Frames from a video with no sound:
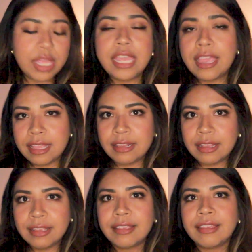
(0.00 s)

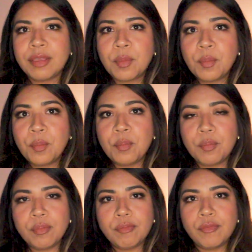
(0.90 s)
in
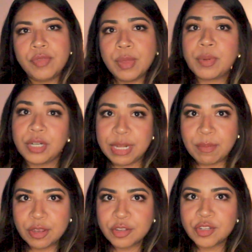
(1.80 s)
the burning
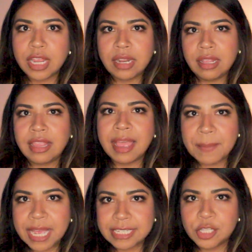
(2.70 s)
bush. And in that
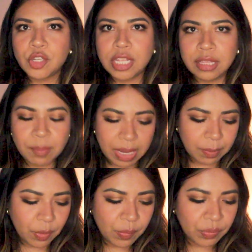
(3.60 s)
passage in the
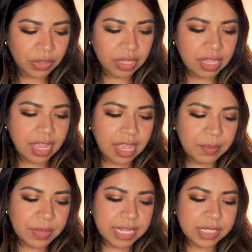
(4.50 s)
Bible
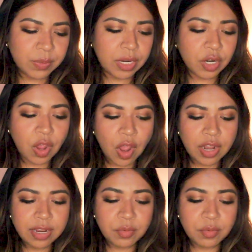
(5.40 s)
is where God